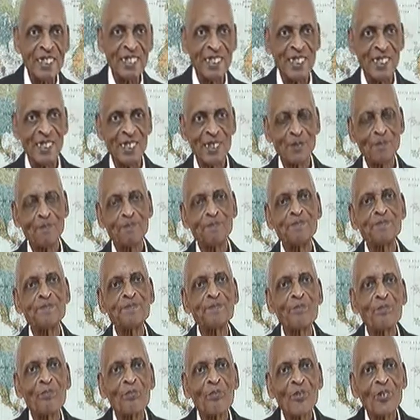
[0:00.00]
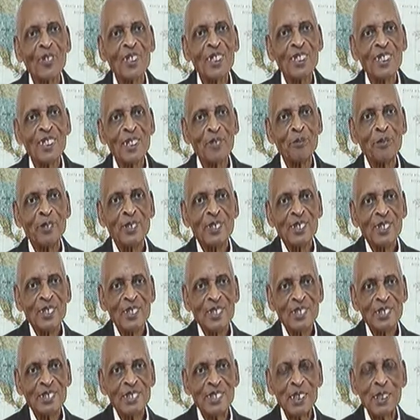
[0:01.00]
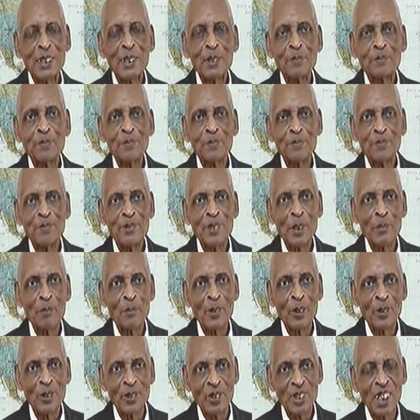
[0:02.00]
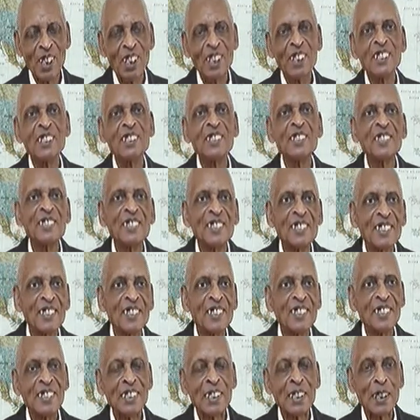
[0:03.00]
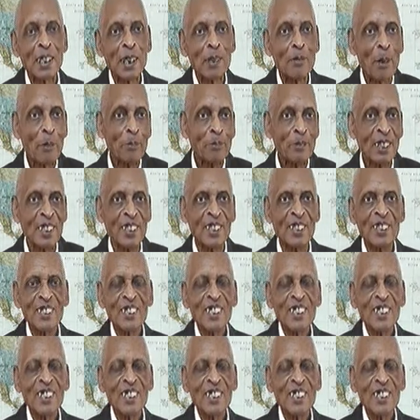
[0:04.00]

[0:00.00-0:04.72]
If the judge gives them okay, they come up there.